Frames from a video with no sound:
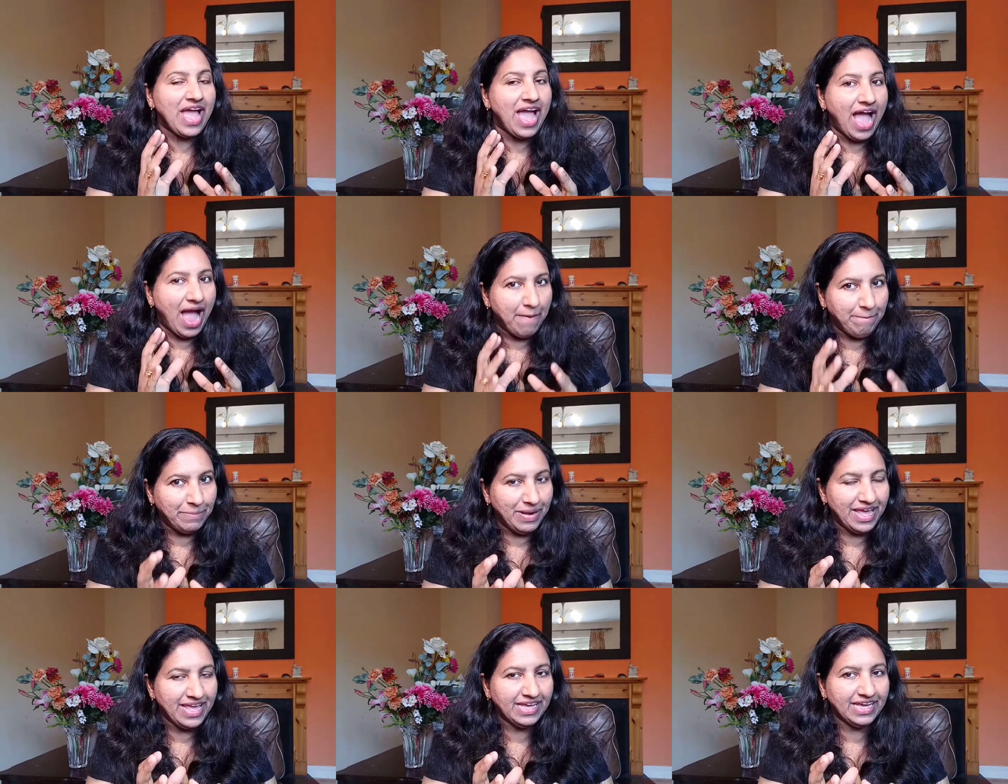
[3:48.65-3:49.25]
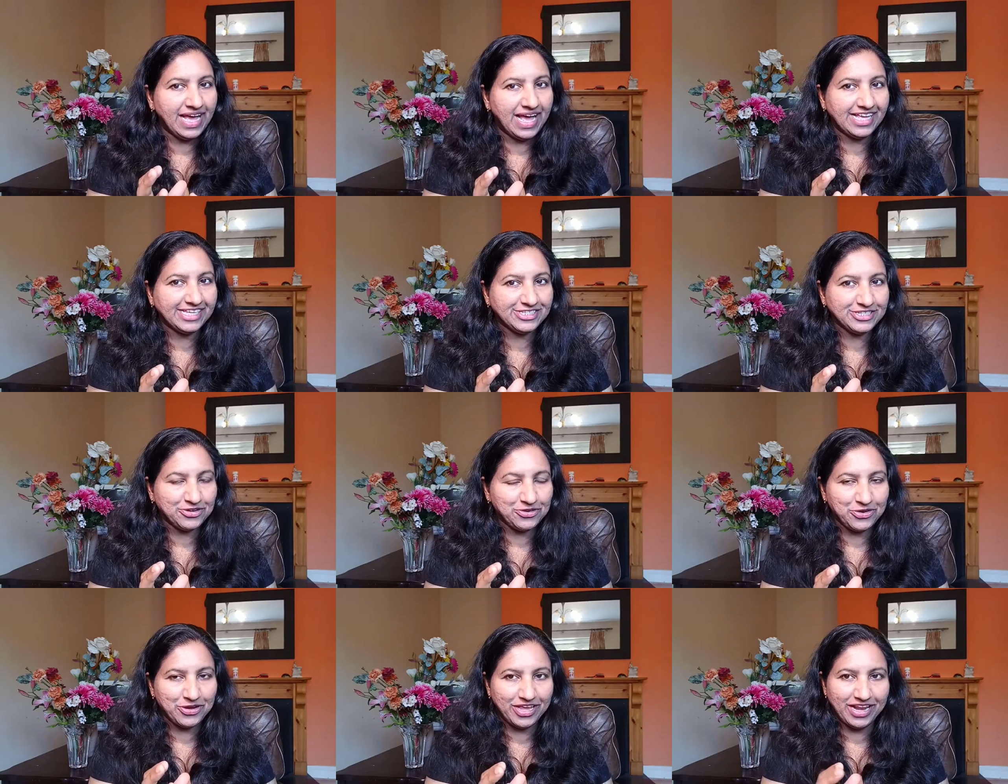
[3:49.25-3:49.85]
Applying
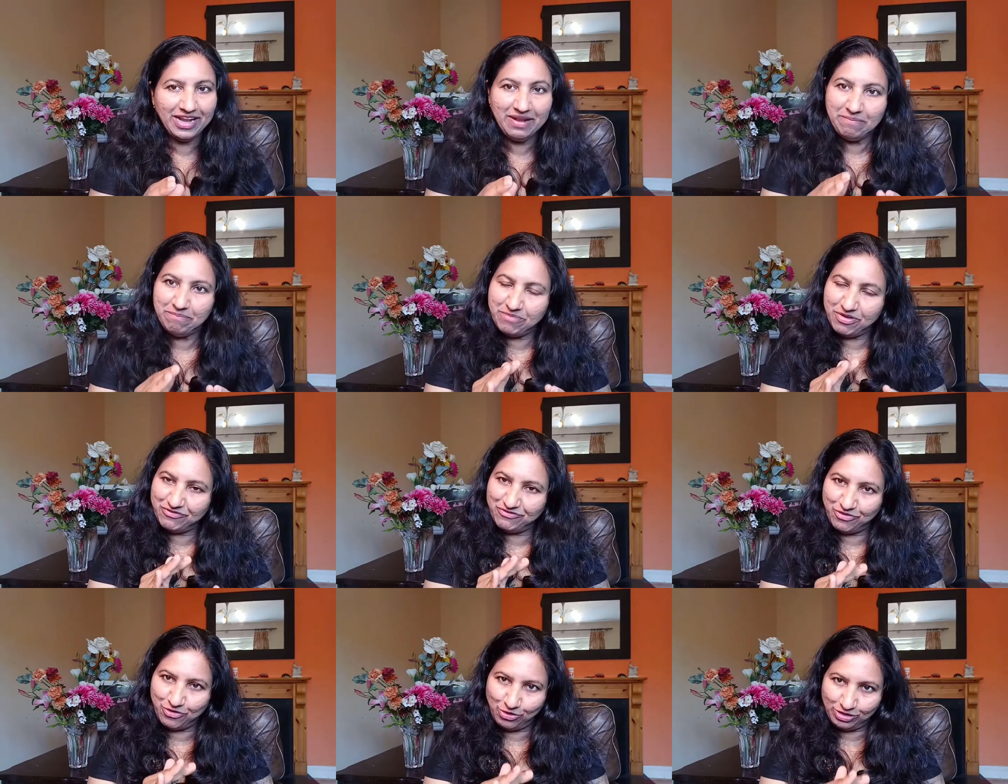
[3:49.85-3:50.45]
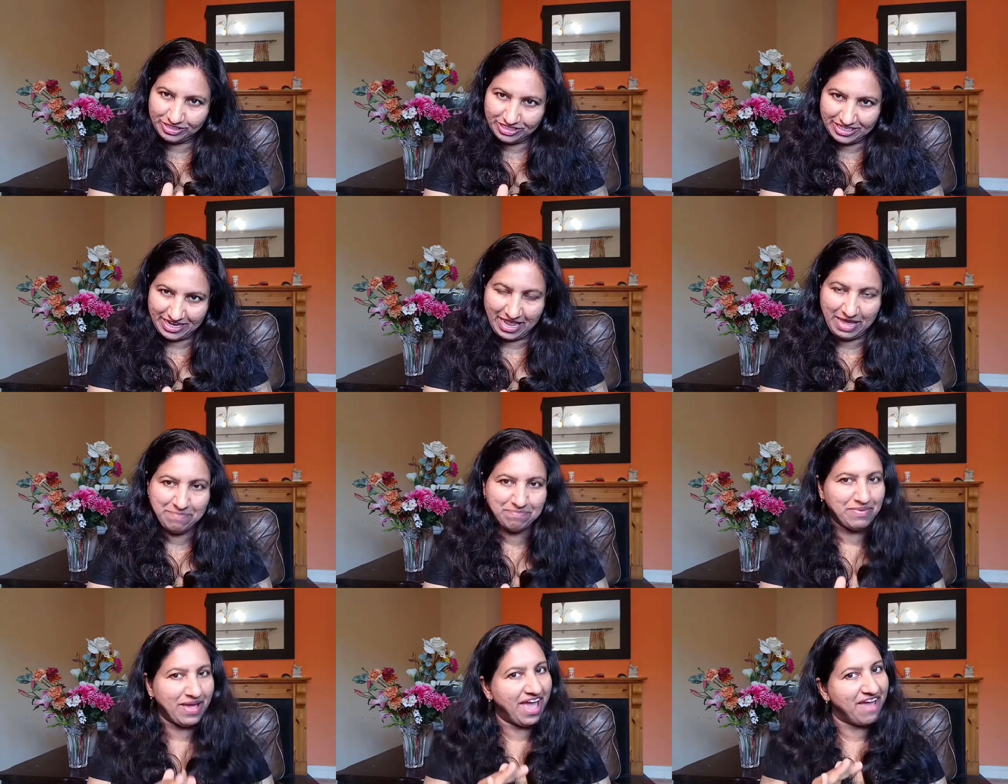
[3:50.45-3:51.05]
castor oil before
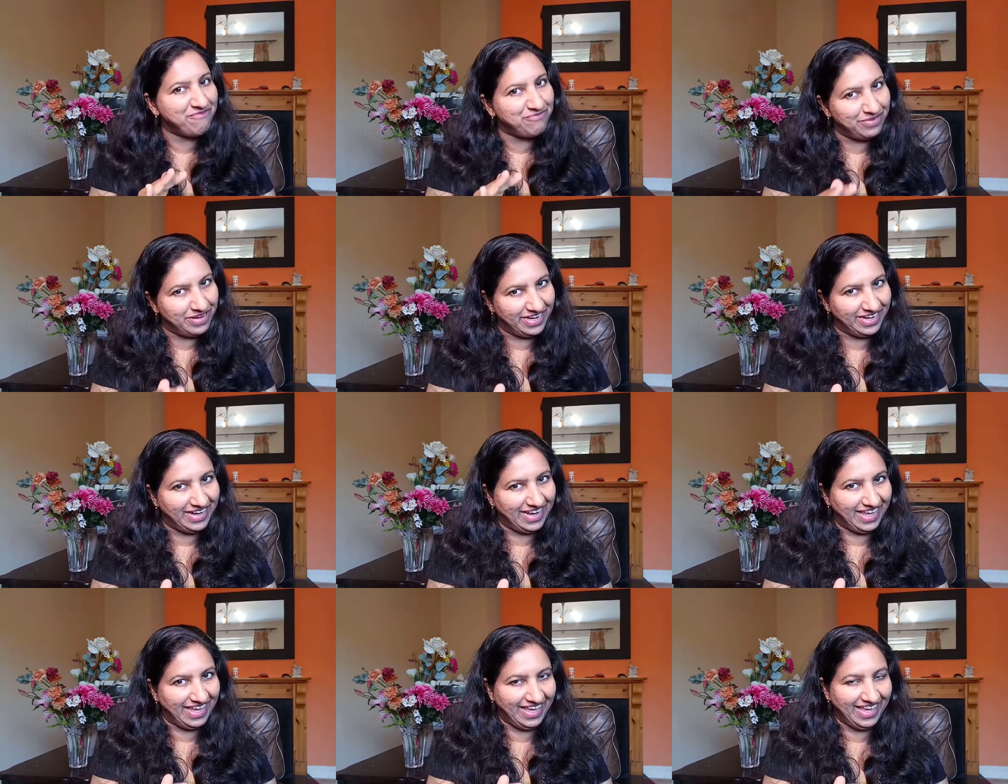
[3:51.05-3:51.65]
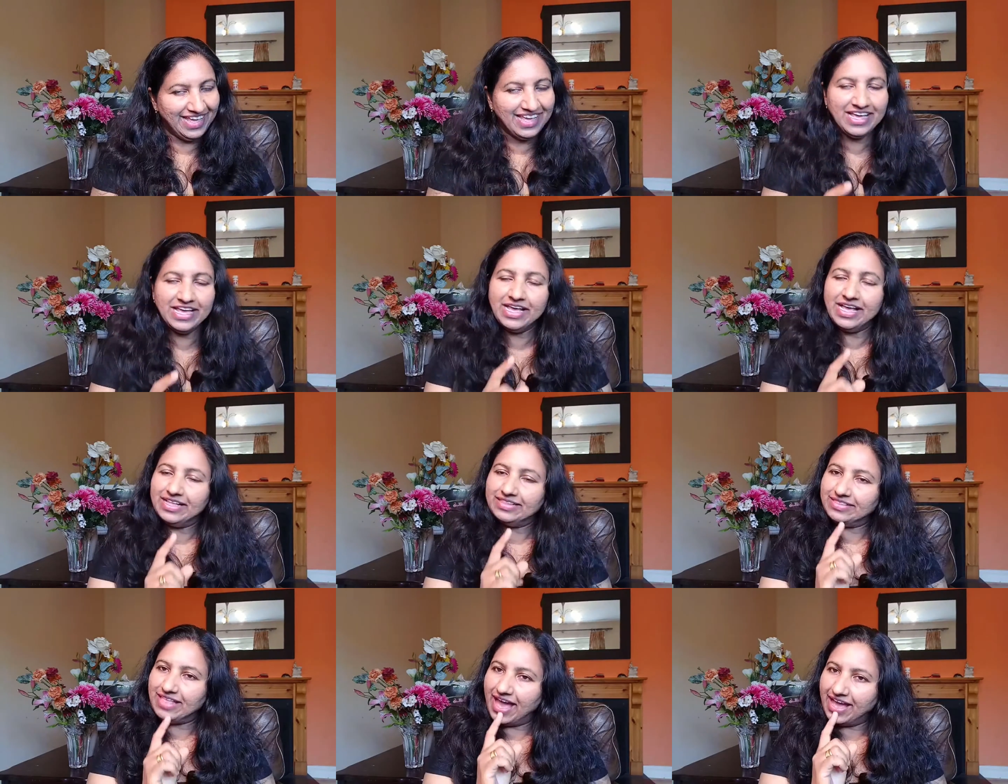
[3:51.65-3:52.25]
sleep every day
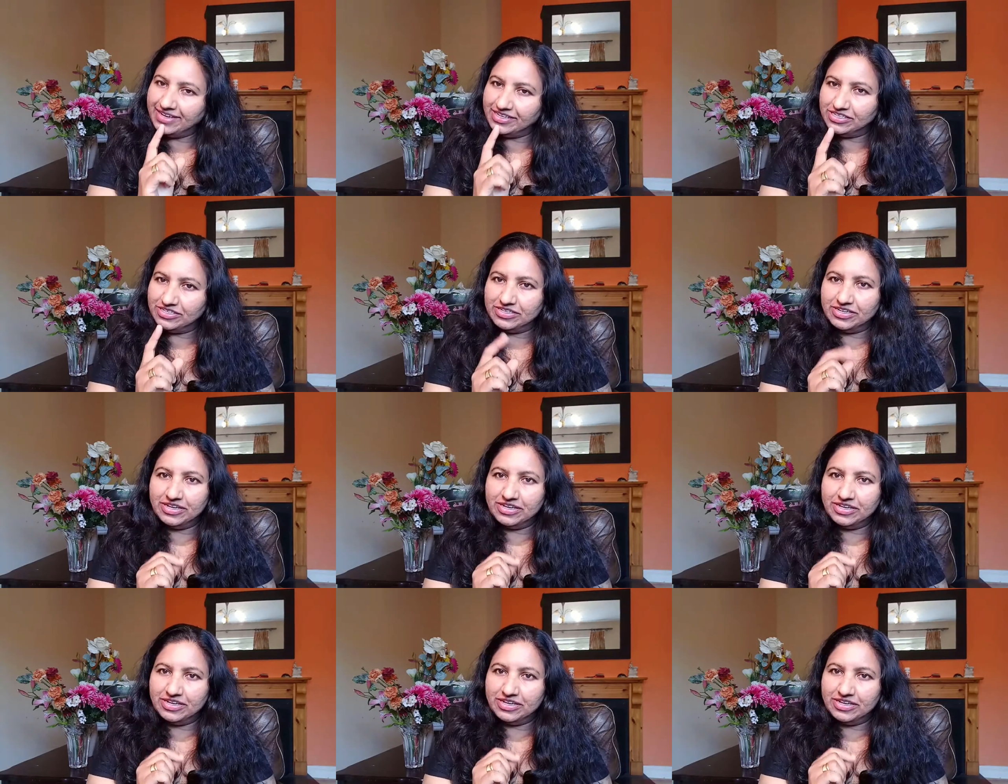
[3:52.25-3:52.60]
that